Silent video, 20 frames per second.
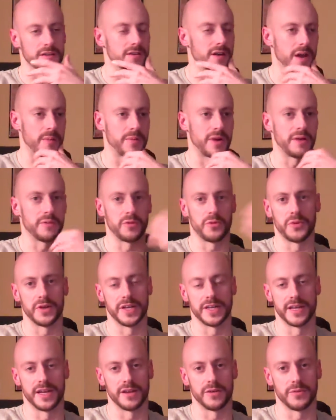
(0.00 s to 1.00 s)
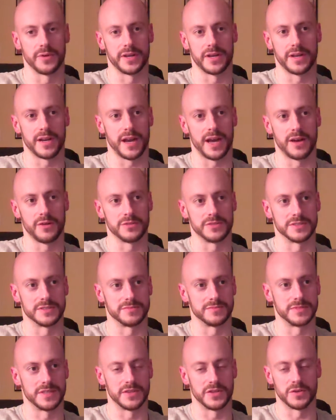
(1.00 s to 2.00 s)
I probably would have done it when I was
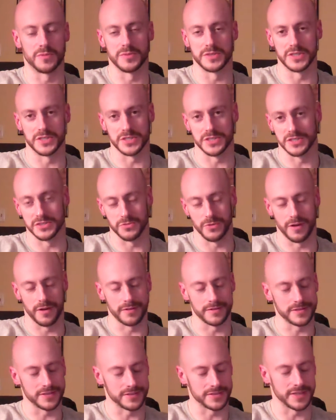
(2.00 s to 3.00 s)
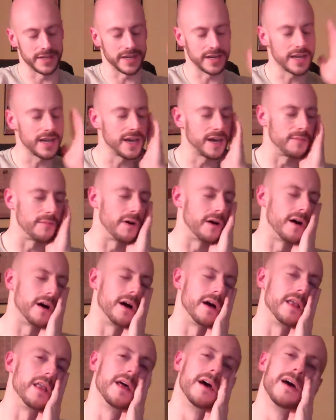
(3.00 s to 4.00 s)
in their position as well. So it's like, come
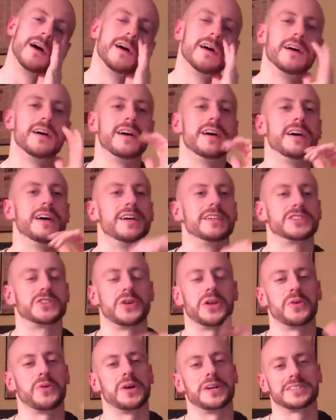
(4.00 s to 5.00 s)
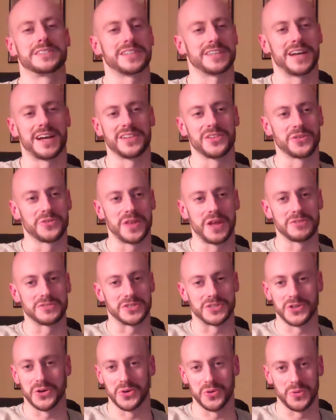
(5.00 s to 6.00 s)
on. So anyways, I learned that was
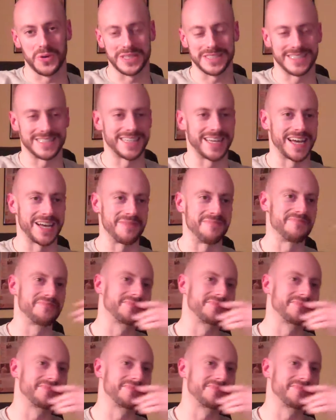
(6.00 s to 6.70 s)
a total waste of time.